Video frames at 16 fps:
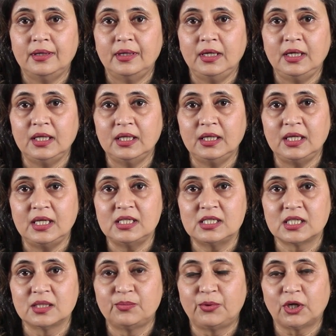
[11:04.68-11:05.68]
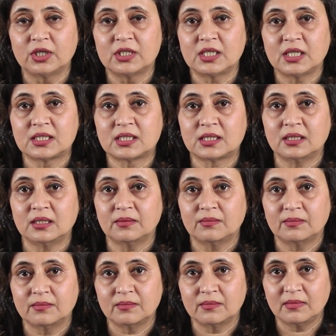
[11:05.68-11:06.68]
in Indian politics
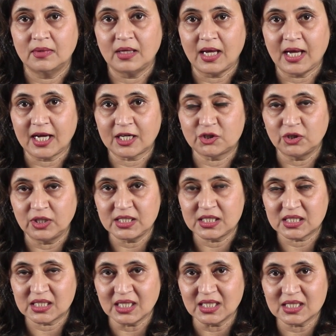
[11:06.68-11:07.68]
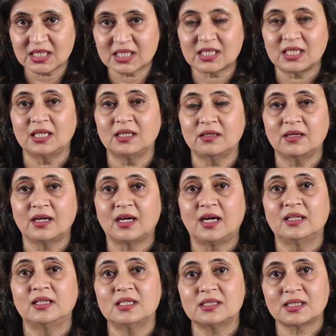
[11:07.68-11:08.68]
actually since Indira
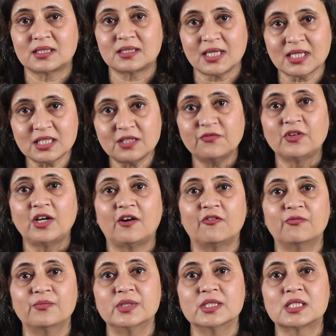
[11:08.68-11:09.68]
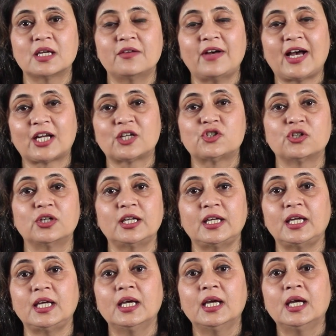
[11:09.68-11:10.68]
Gandhi, successive governments have
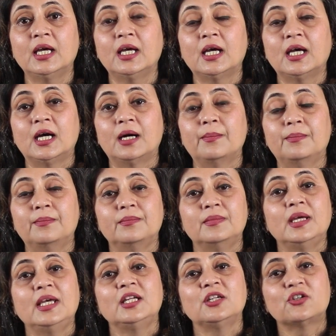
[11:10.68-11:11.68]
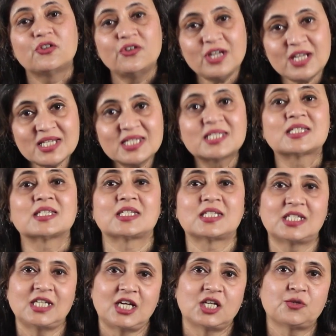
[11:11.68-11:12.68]
actually increased
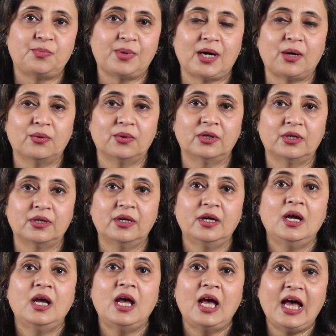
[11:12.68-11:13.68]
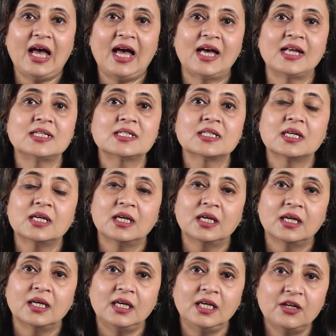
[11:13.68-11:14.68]
state power and
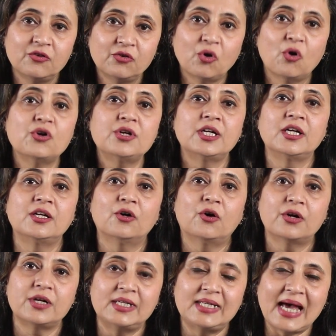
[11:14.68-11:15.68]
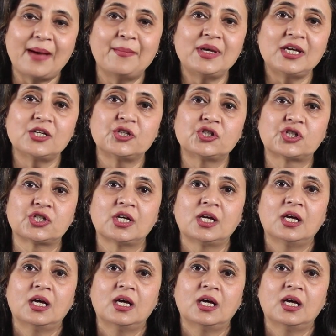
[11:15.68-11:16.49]
eroded or damaged